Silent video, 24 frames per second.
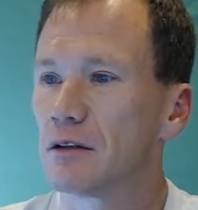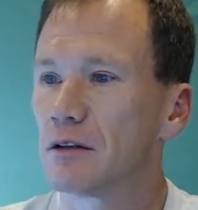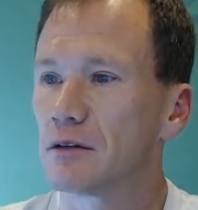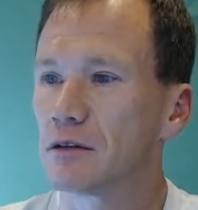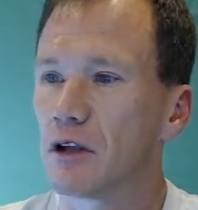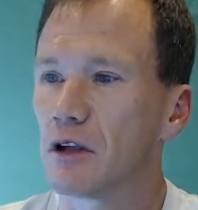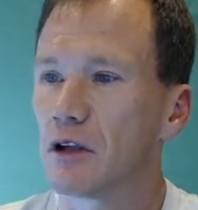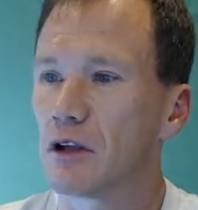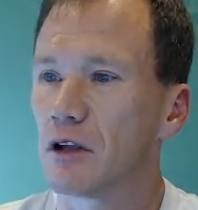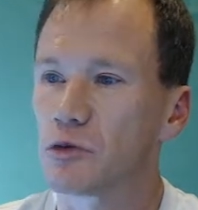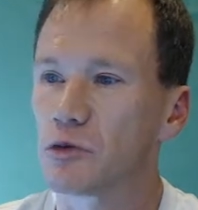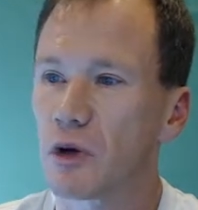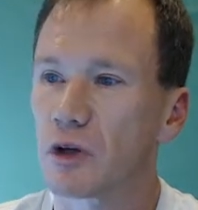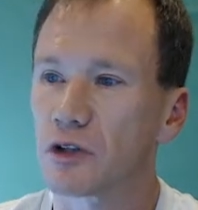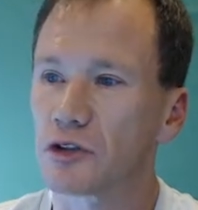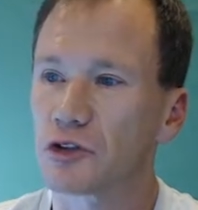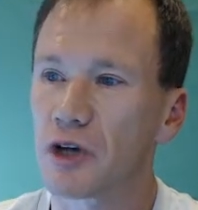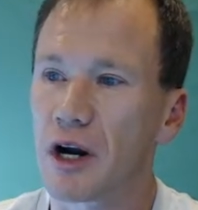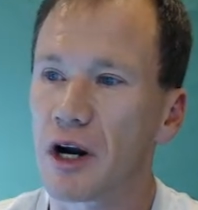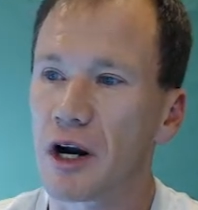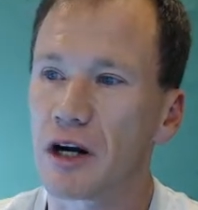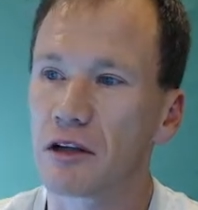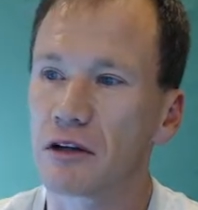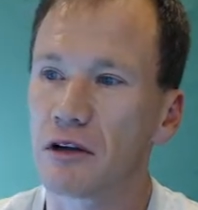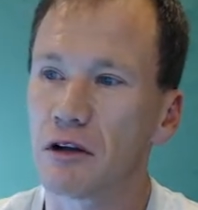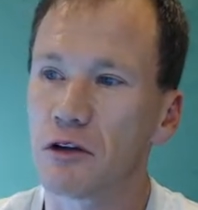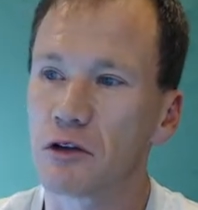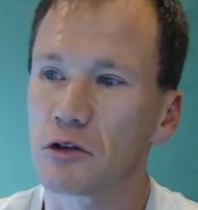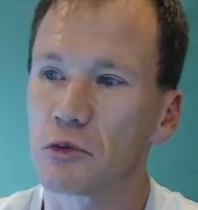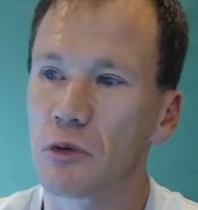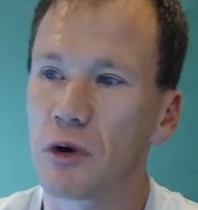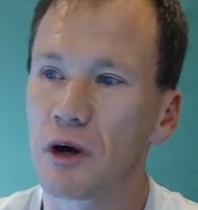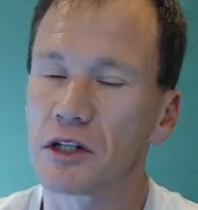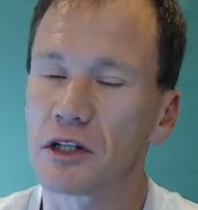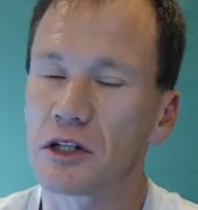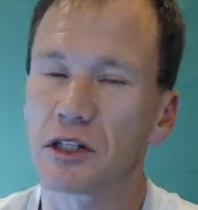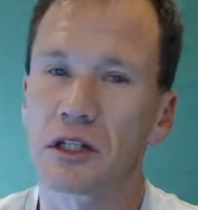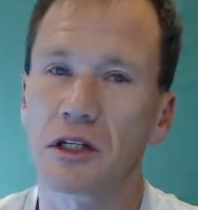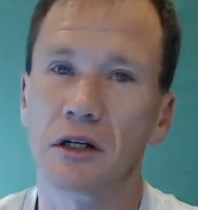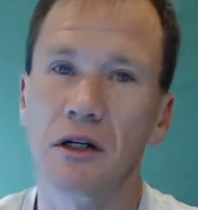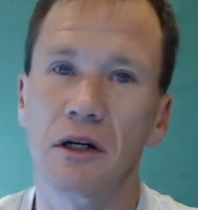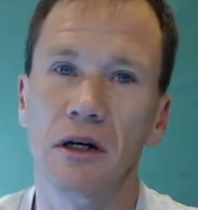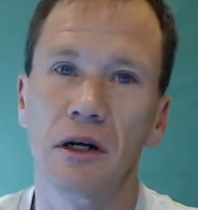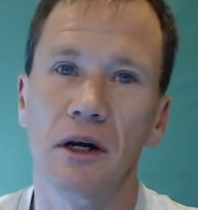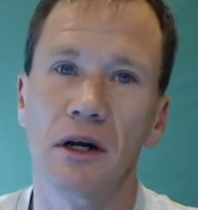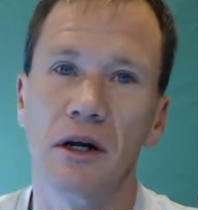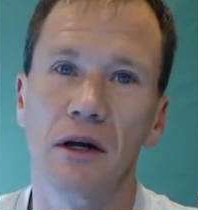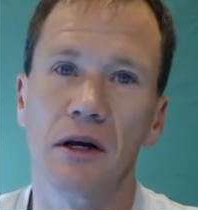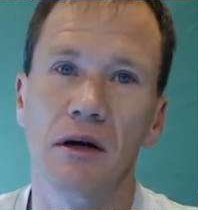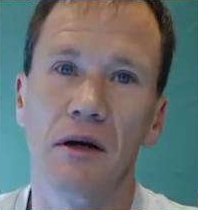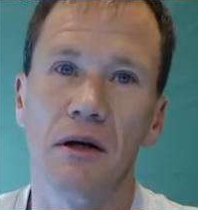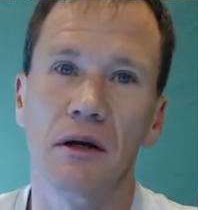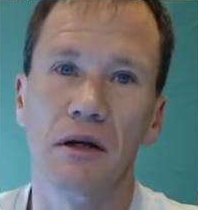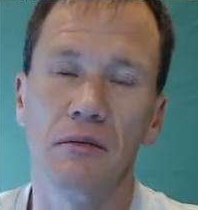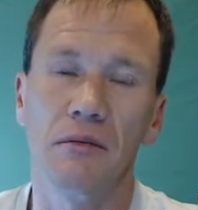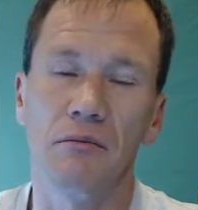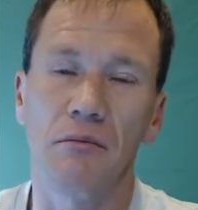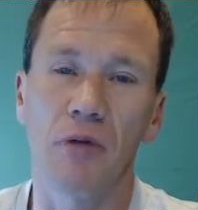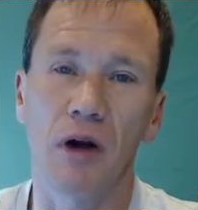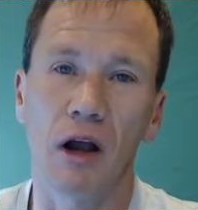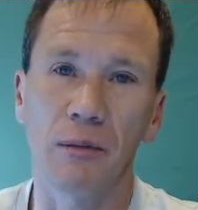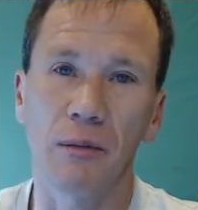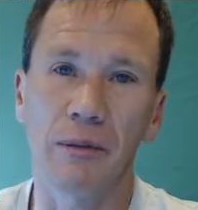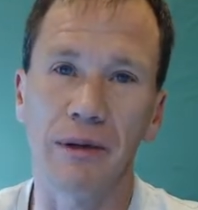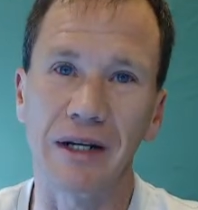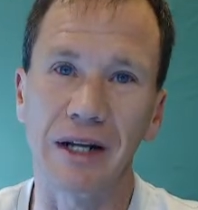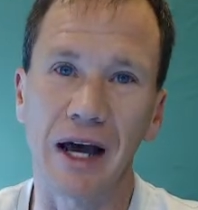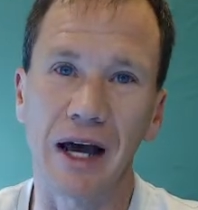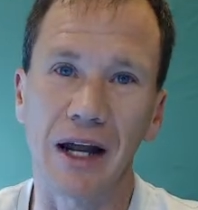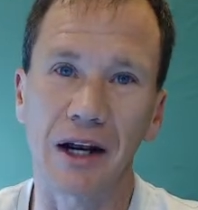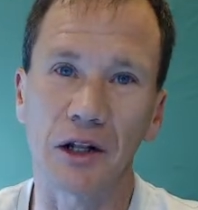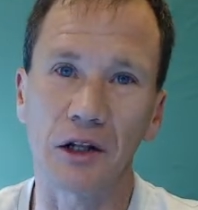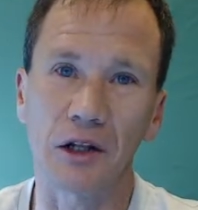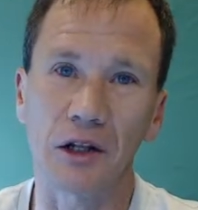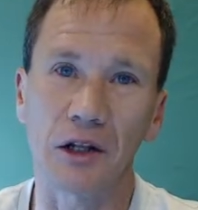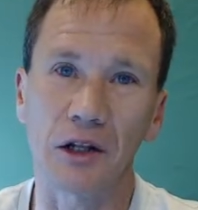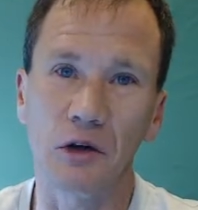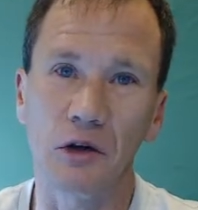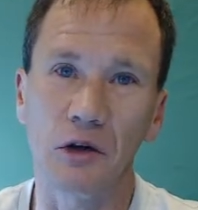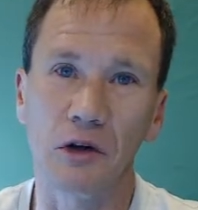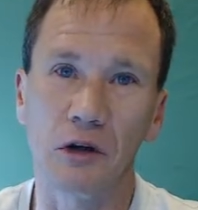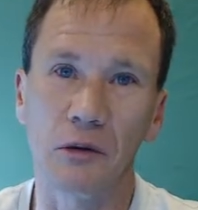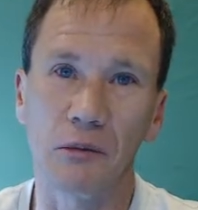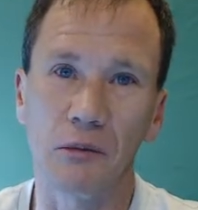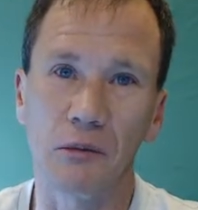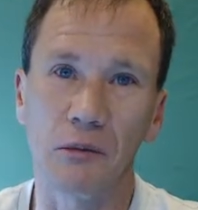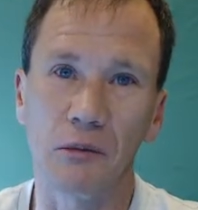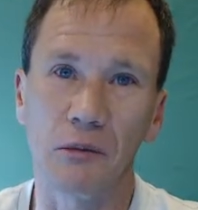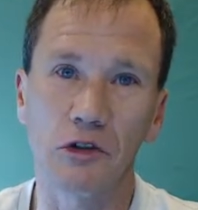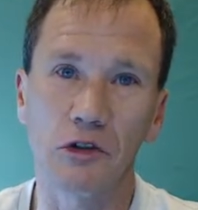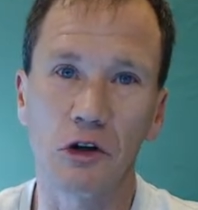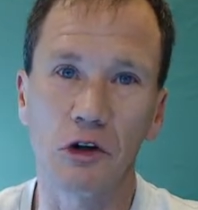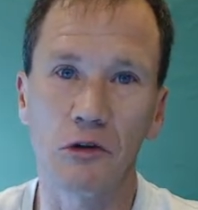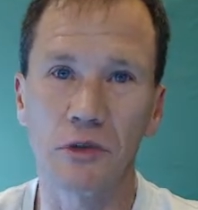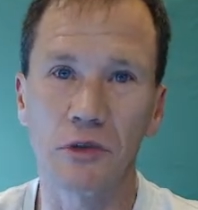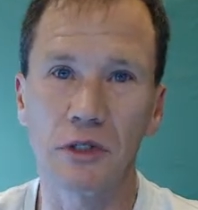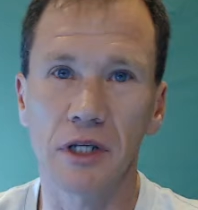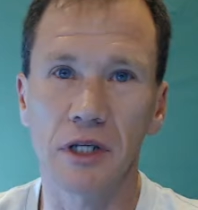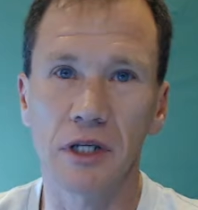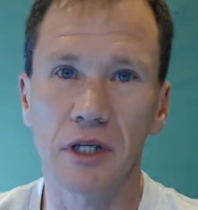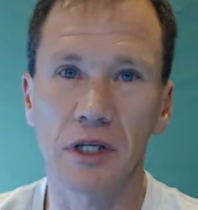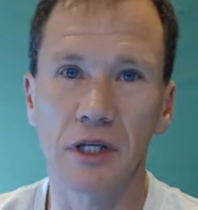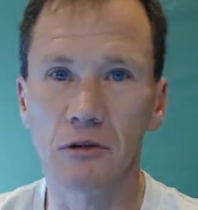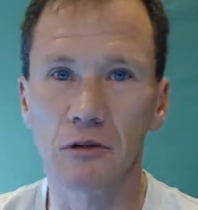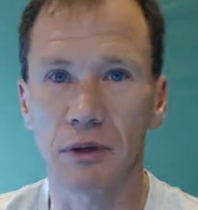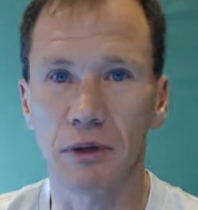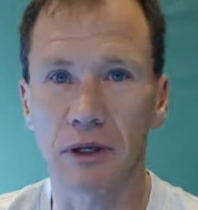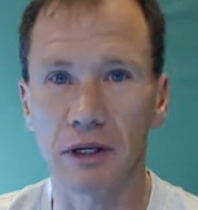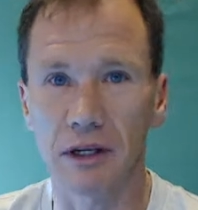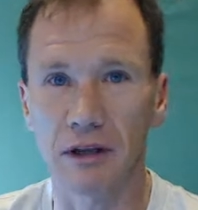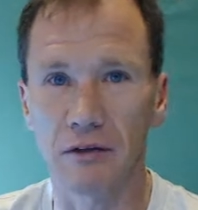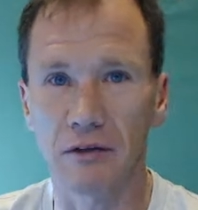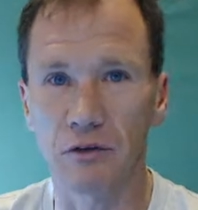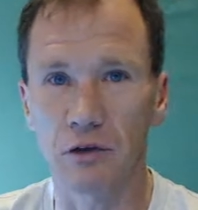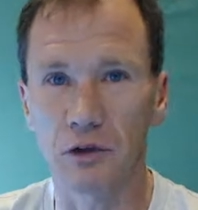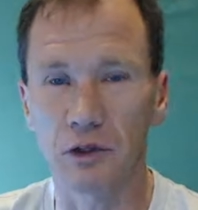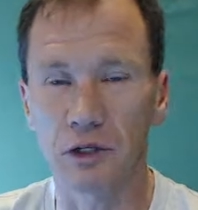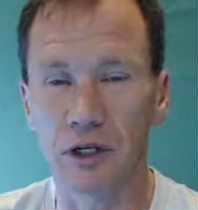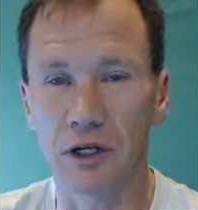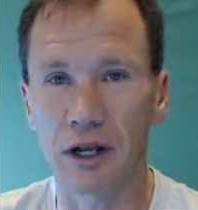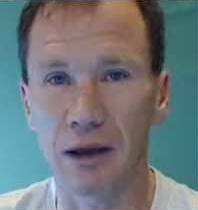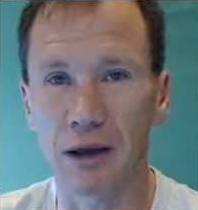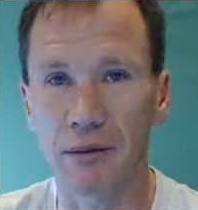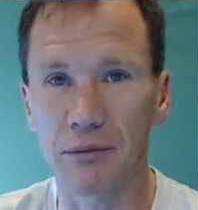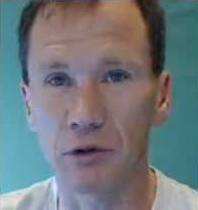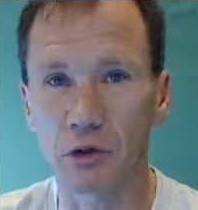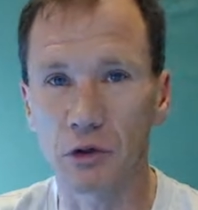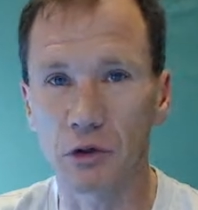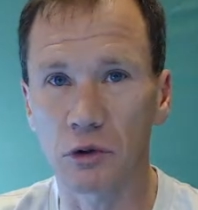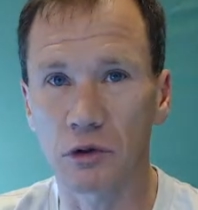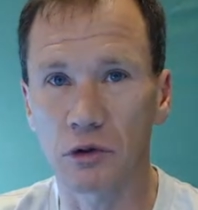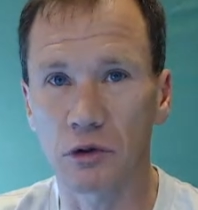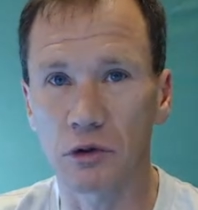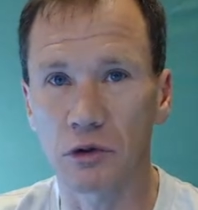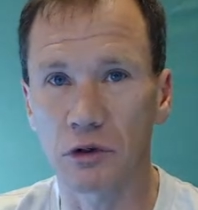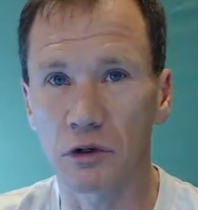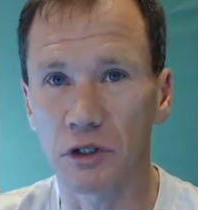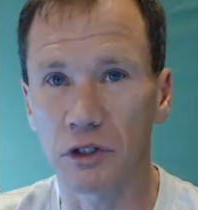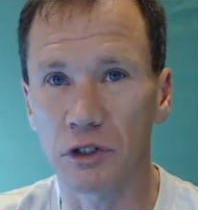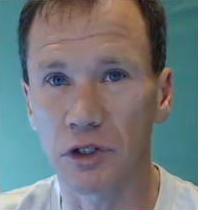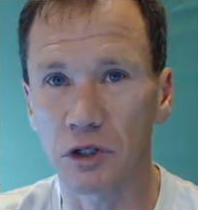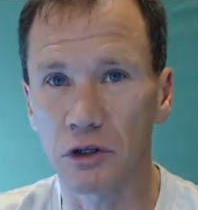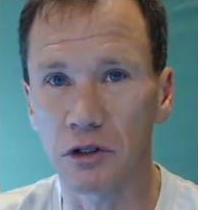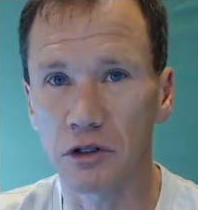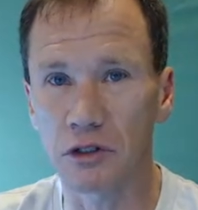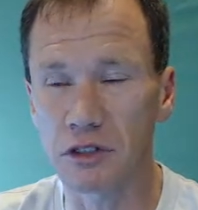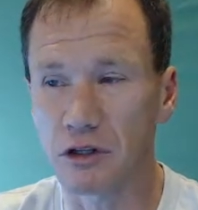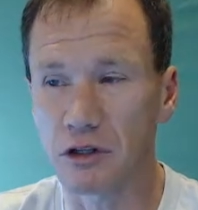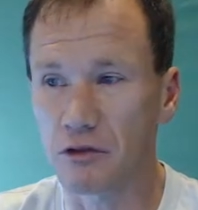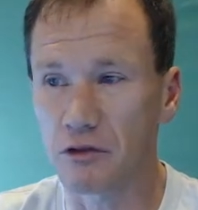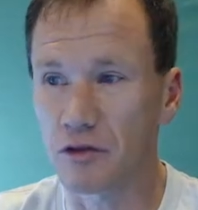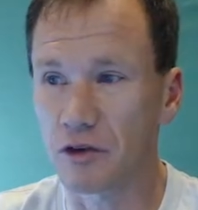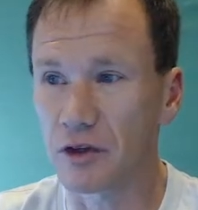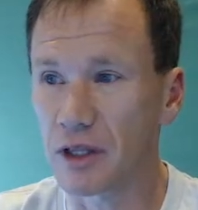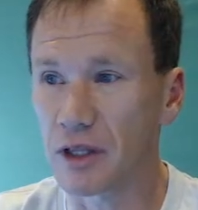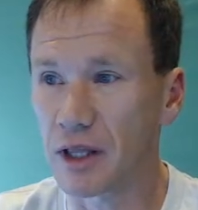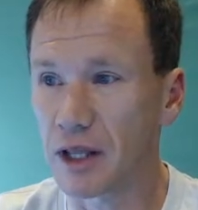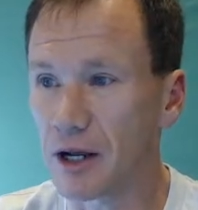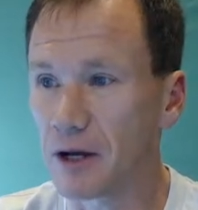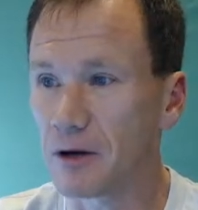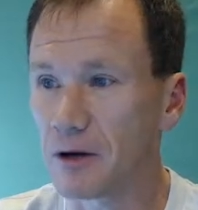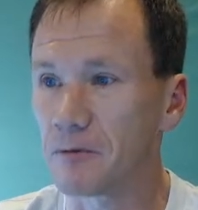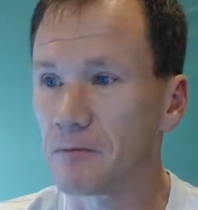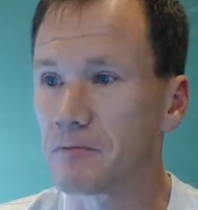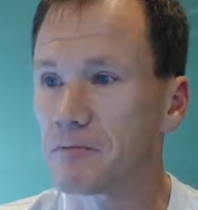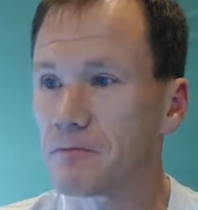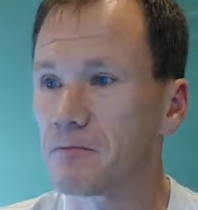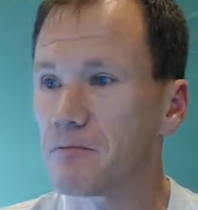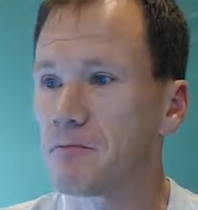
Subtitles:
Clothes dryer, clothes washer, probably not included on most home sales, but if you did happen to include it on yours, then fill that out.